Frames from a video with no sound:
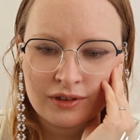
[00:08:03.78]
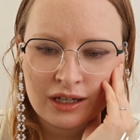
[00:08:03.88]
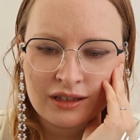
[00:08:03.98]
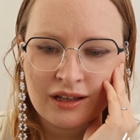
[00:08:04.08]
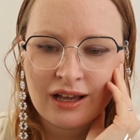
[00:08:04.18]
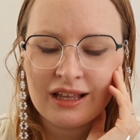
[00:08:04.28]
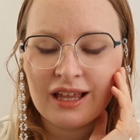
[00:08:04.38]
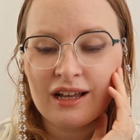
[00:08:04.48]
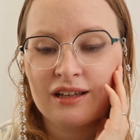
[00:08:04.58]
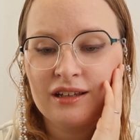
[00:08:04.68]
I
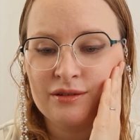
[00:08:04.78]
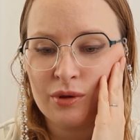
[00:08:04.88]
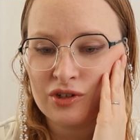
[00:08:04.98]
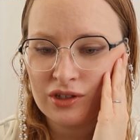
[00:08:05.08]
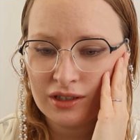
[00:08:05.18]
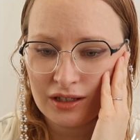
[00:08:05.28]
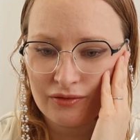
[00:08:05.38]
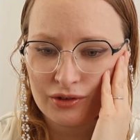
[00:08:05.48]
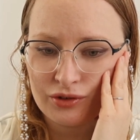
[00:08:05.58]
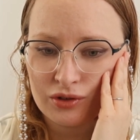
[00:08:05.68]
like, especially in
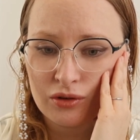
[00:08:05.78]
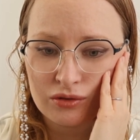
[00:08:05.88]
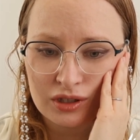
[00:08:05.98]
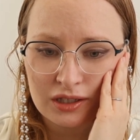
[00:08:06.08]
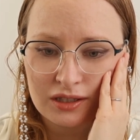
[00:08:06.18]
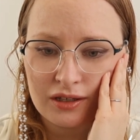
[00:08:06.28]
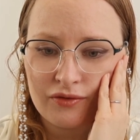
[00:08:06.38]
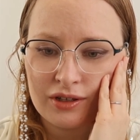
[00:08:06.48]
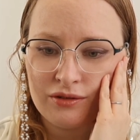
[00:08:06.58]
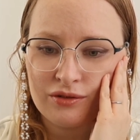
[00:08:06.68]
other shows, let's say
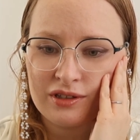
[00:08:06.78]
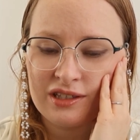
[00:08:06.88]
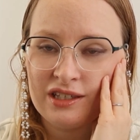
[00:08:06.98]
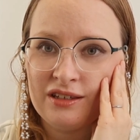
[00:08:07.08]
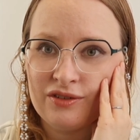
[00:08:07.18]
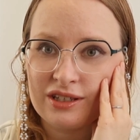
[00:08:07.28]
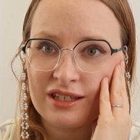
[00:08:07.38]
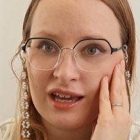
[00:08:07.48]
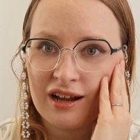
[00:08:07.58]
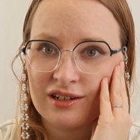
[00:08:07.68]
when you see
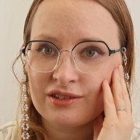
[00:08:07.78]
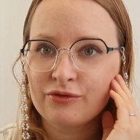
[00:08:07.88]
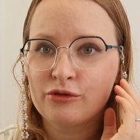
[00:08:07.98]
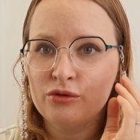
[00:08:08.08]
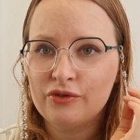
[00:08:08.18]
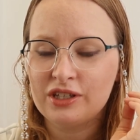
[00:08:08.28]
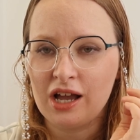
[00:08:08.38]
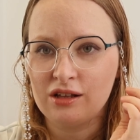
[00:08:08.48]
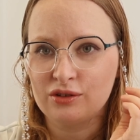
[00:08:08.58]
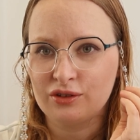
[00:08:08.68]
that character, through the
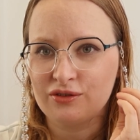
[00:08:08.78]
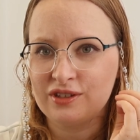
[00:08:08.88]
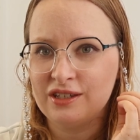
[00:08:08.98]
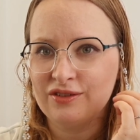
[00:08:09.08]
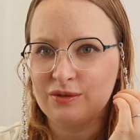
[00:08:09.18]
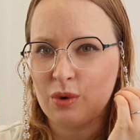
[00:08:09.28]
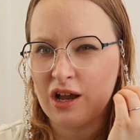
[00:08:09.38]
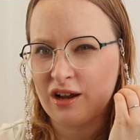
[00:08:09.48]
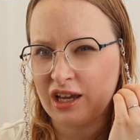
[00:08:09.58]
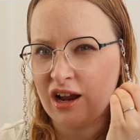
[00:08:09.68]
dialogue, you see that
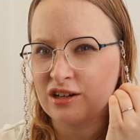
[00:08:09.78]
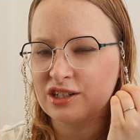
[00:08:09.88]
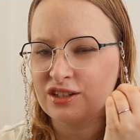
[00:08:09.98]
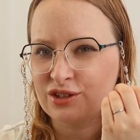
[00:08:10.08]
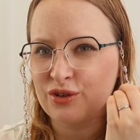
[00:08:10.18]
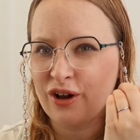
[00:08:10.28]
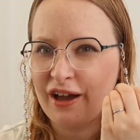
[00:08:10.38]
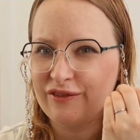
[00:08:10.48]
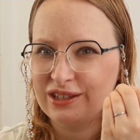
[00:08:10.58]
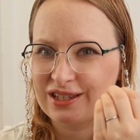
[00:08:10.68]
character does not
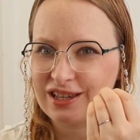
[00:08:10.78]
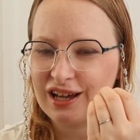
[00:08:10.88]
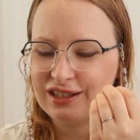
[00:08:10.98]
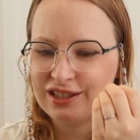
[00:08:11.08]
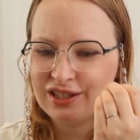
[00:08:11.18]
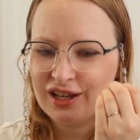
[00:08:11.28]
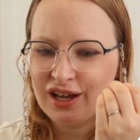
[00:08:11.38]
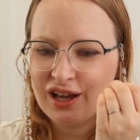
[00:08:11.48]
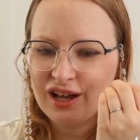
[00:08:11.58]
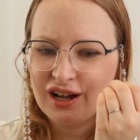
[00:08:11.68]
have insight.
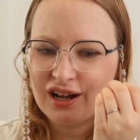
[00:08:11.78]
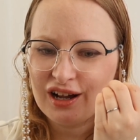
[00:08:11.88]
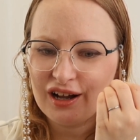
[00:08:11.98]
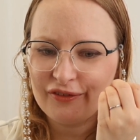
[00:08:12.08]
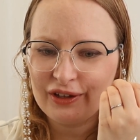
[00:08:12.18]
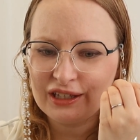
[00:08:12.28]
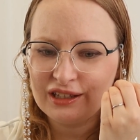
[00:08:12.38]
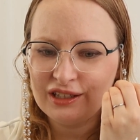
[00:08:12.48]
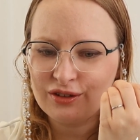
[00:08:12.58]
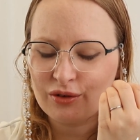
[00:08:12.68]
I
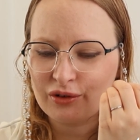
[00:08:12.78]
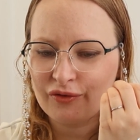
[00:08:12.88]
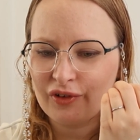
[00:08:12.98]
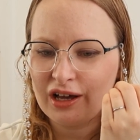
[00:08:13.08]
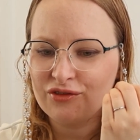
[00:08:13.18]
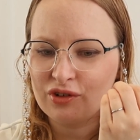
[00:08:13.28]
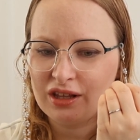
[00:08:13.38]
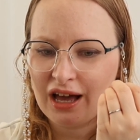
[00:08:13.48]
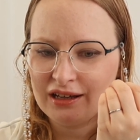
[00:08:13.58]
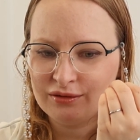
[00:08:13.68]
think these sort of
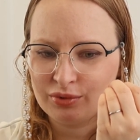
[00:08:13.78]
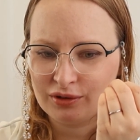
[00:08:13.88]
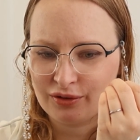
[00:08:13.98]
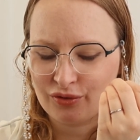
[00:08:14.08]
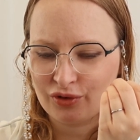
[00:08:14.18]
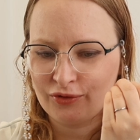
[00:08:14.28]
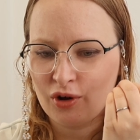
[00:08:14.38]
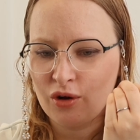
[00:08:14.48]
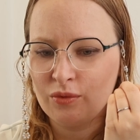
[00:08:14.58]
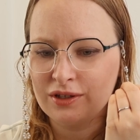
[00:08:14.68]
unreliable sort of
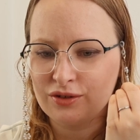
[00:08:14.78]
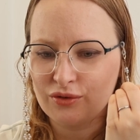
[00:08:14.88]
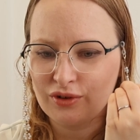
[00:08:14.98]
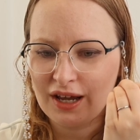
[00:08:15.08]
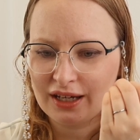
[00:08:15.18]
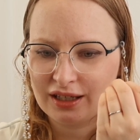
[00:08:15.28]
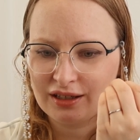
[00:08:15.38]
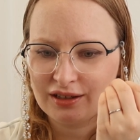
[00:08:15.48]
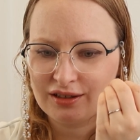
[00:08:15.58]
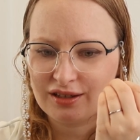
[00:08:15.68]
comments or
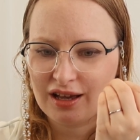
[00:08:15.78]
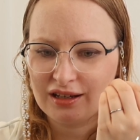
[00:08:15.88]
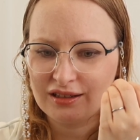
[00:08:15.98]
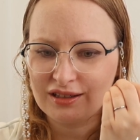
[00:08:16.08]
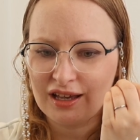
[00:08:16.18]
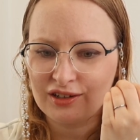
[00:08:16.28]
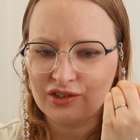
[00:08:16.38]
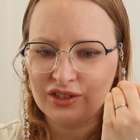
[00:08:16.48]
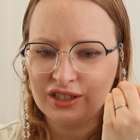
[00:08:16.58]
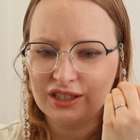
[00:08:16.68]
lacking insight is
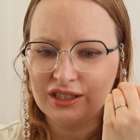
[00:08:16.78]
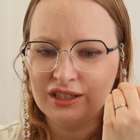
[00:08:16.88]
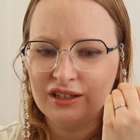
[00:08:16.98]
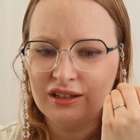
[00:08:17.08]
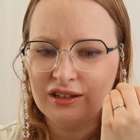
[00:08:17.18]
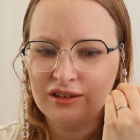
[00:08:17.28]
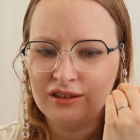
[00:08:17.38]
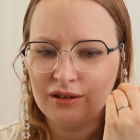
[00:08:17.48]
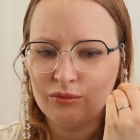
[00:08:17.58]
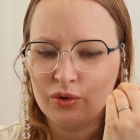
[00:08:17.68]
actually
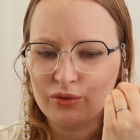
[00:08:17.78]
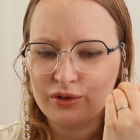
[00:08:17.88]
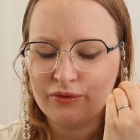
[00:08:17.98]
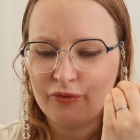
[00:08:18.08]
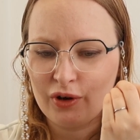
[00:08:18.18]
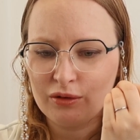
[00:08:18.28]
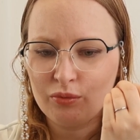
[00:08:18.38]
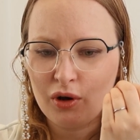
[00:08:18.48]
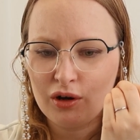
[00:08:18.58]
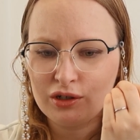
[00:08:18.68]
the most fun
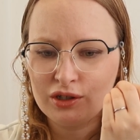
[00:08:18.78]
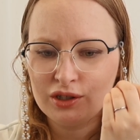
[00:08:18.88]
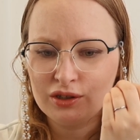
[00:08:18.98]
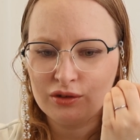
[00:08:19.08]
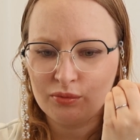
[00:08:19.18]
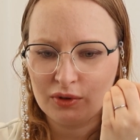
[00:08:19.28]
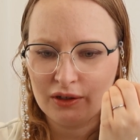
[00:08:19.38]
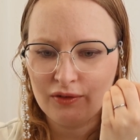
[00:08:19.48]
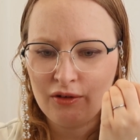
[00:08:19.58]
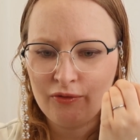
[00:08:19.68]
part to
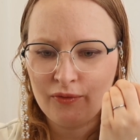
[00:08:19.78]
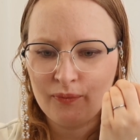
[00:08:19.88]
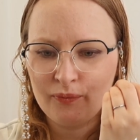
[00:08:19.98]
play with.